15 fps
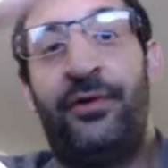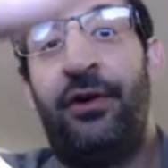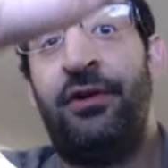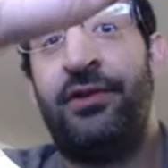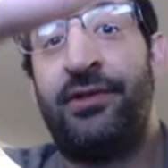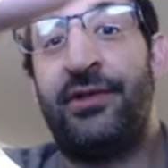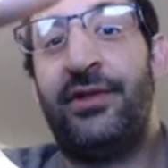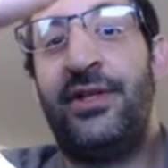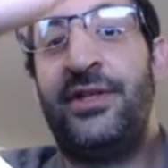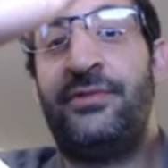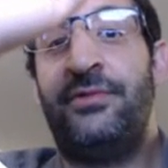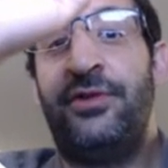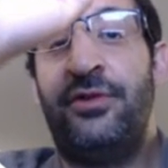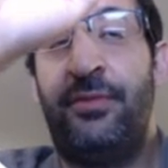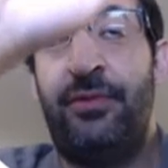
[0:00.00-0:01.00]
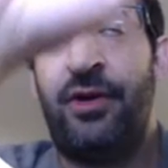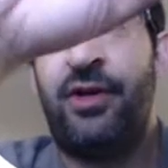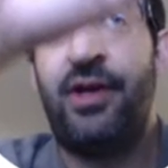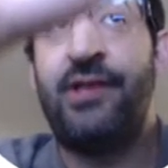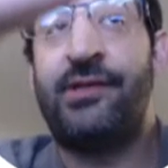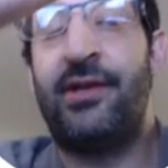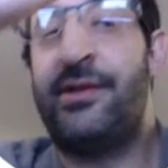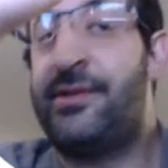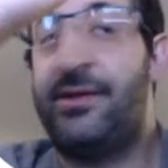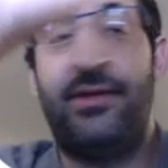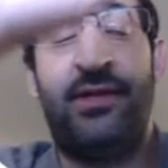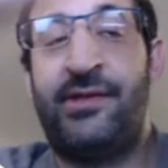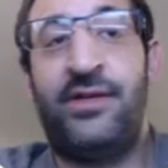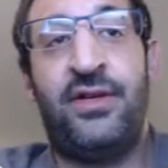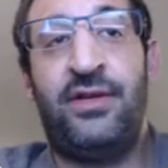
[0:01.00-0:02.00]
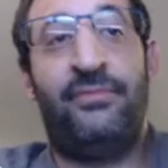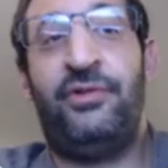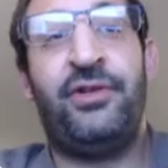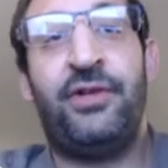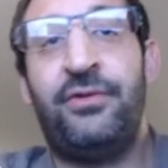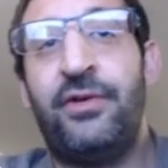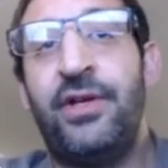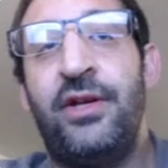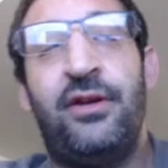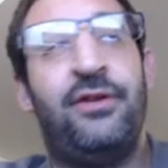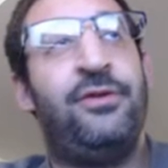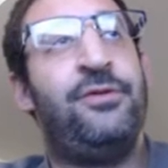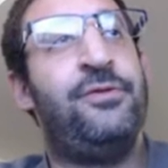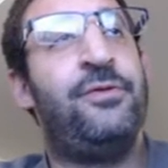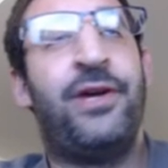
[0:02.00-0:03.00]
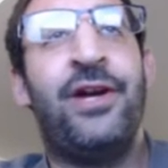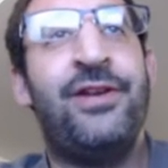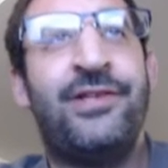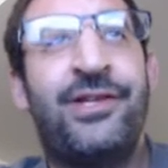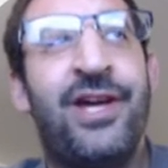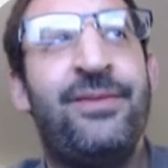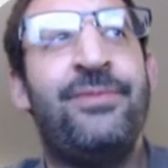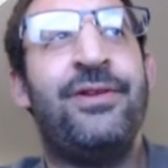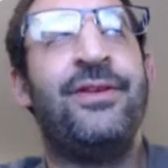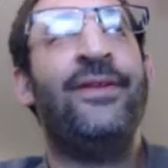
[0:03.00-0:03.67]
one is with uppercase. That's mandatory. You can escape it.